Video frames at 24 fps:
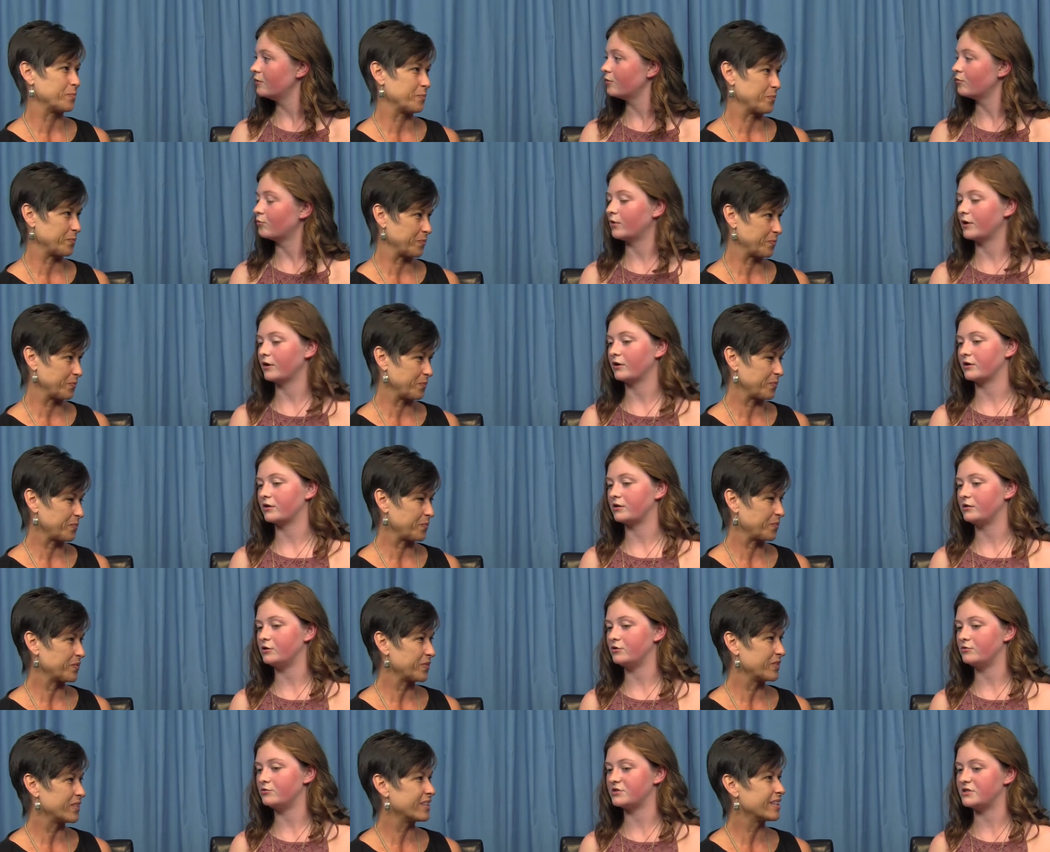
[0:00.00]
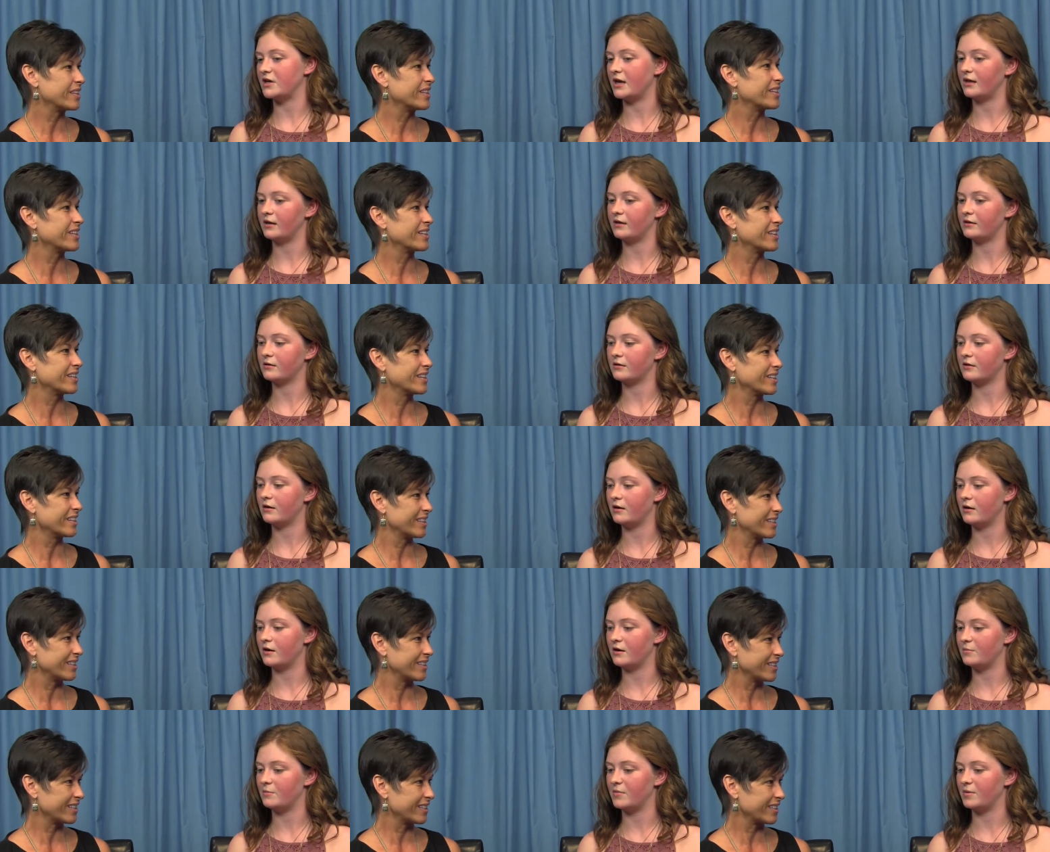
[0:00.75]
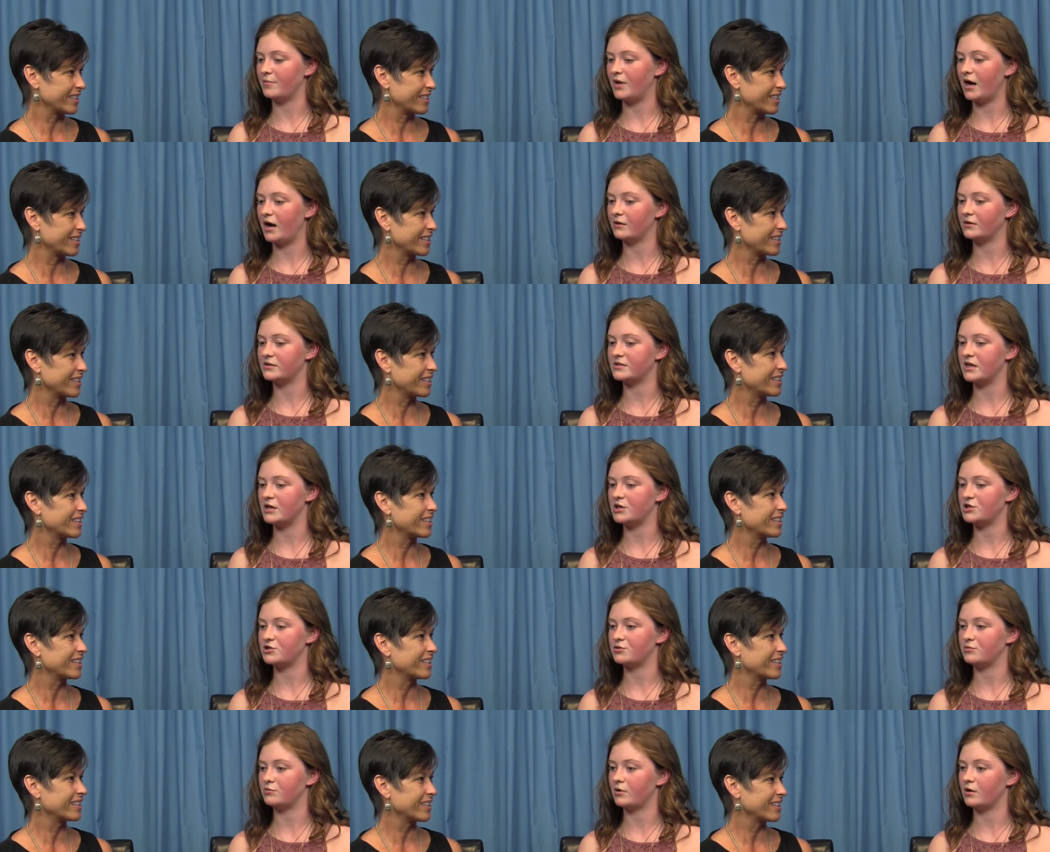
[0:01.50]
Speaker 1: where you take, um, a pilot
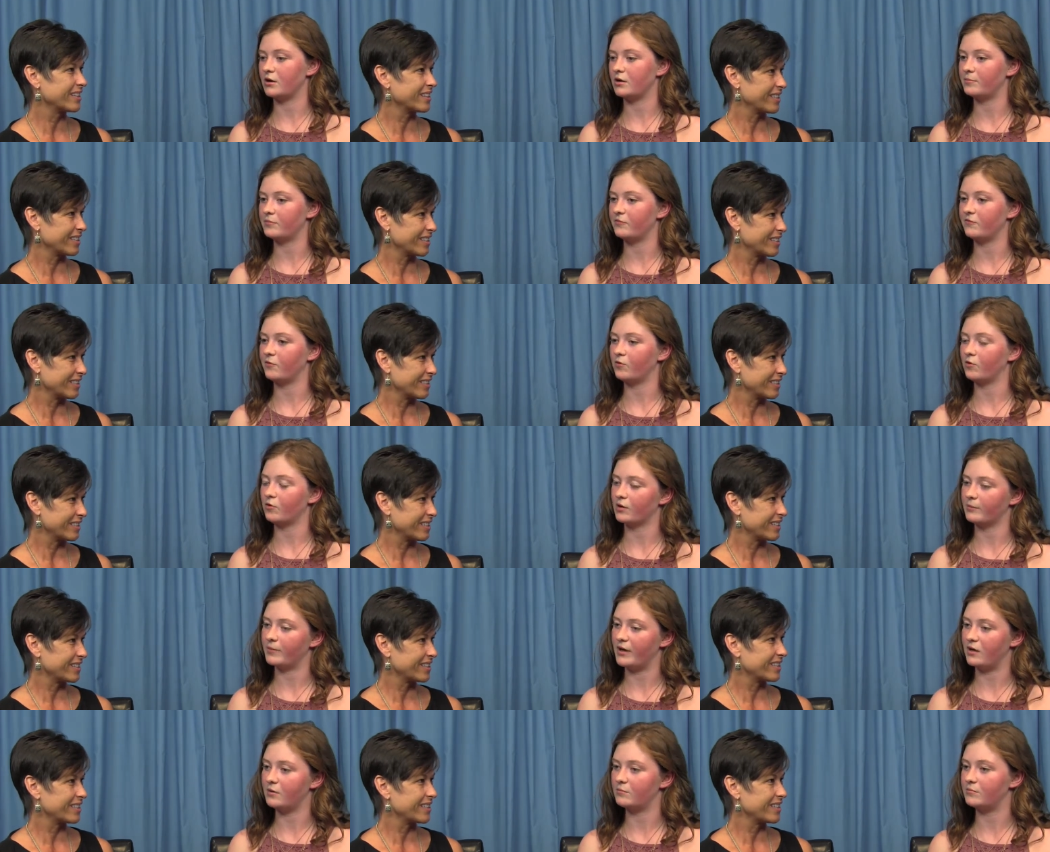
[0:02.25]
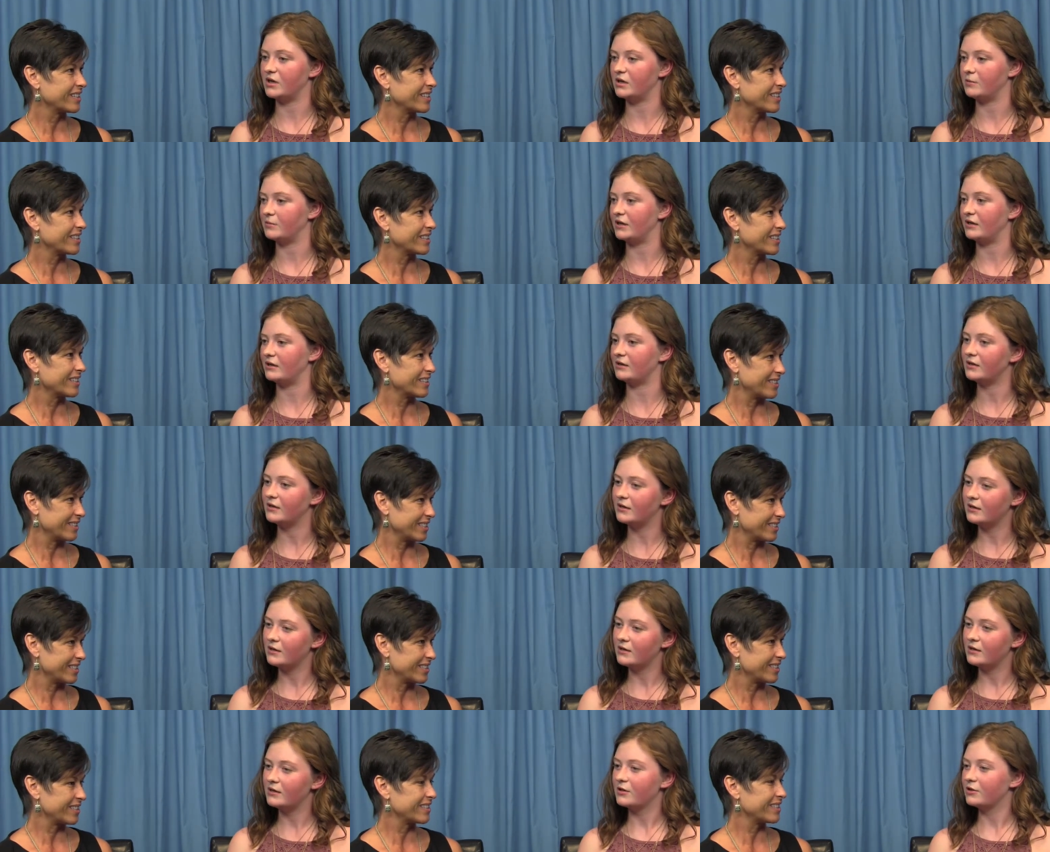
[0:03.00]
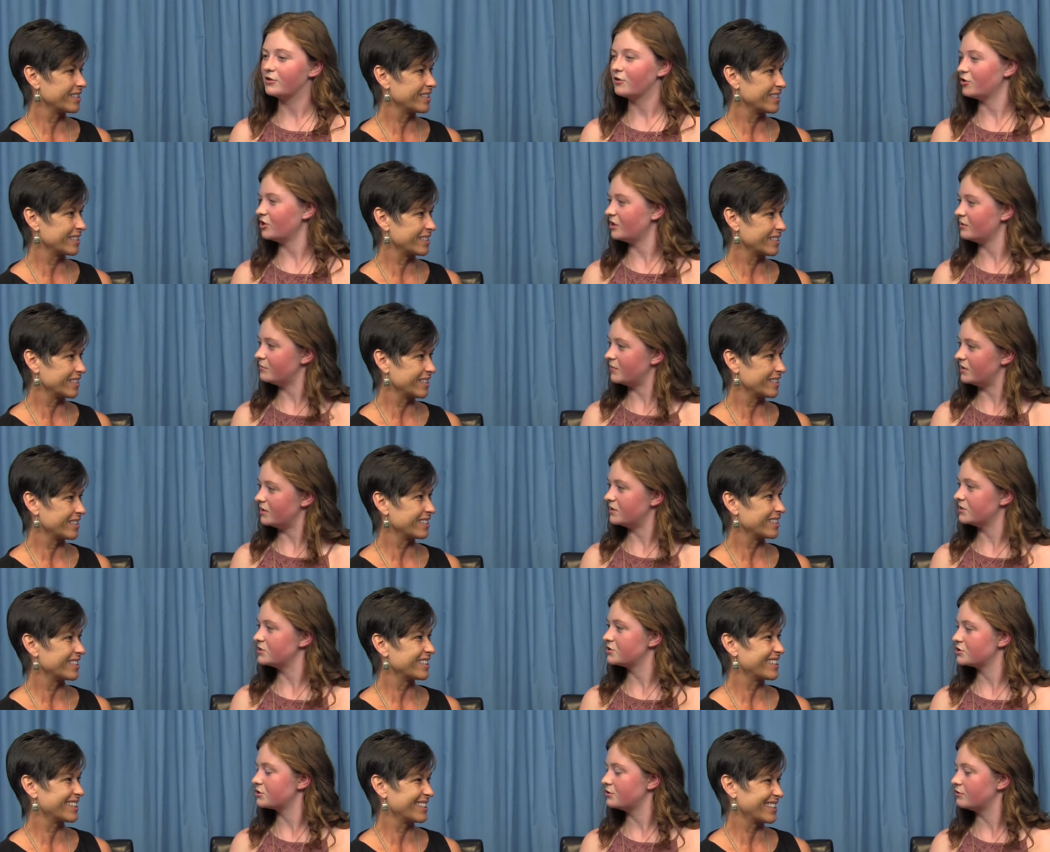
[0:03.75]
takes you up for about maybe thirty
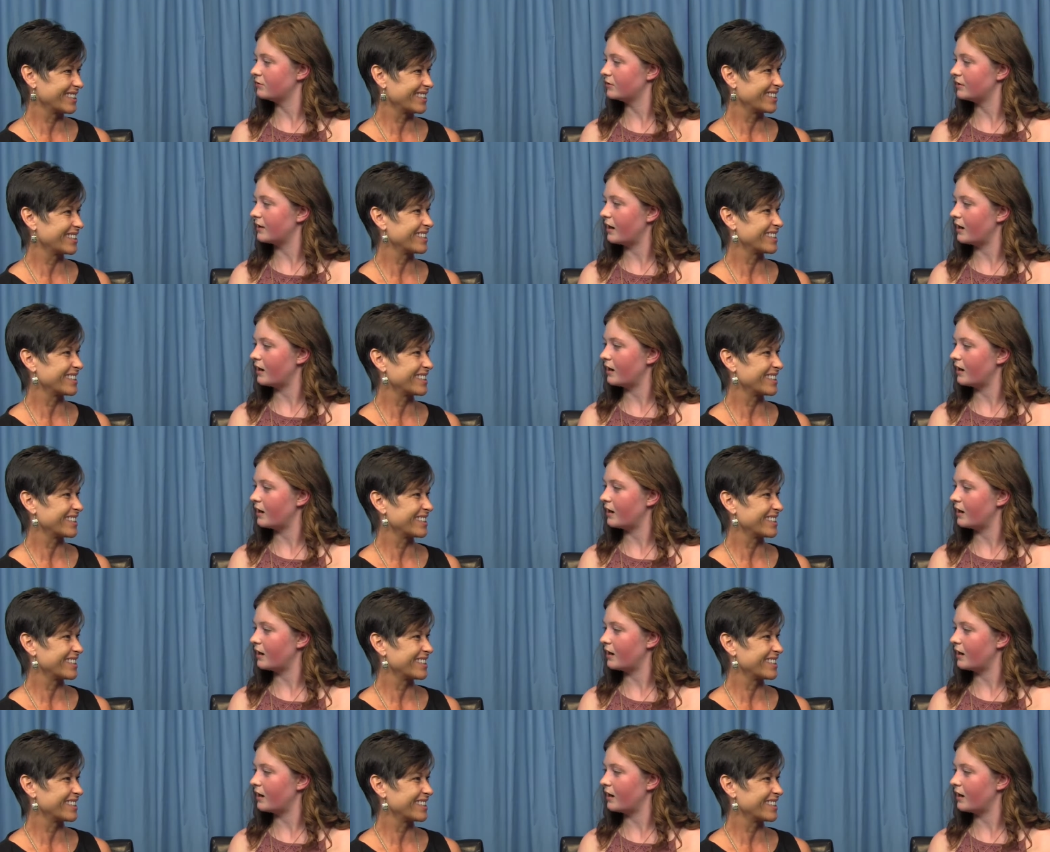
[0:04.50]
minutes to an